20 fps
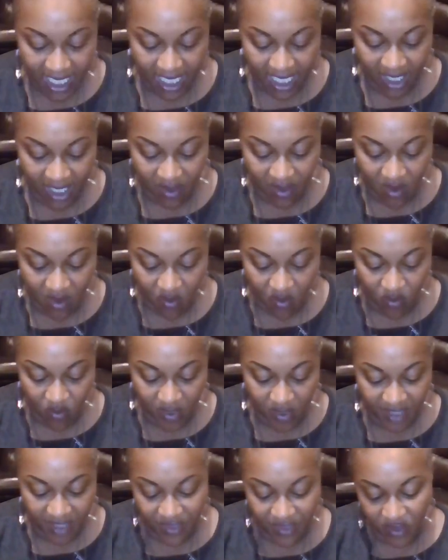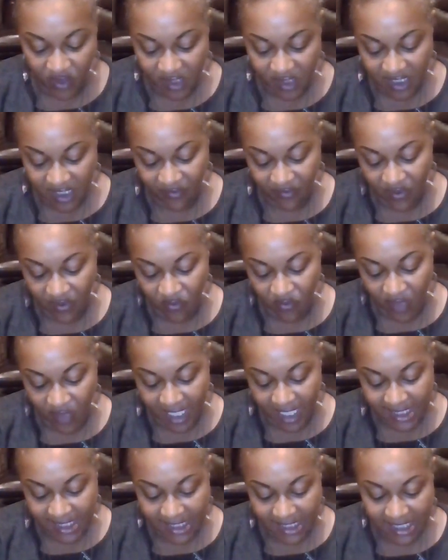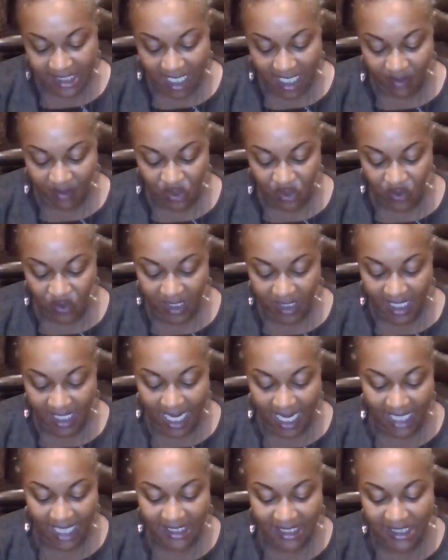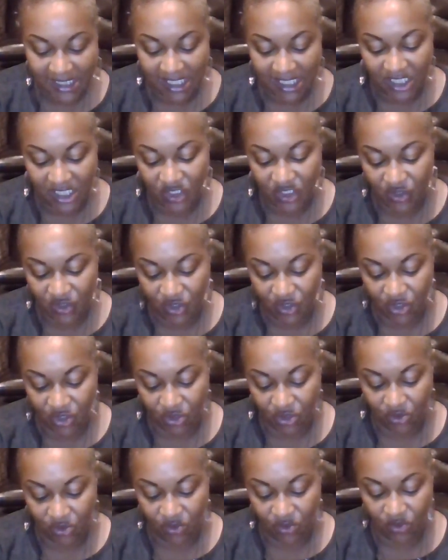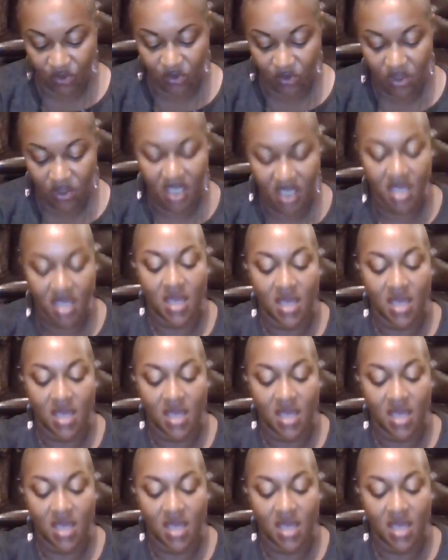And with those different ranks, at times you get access to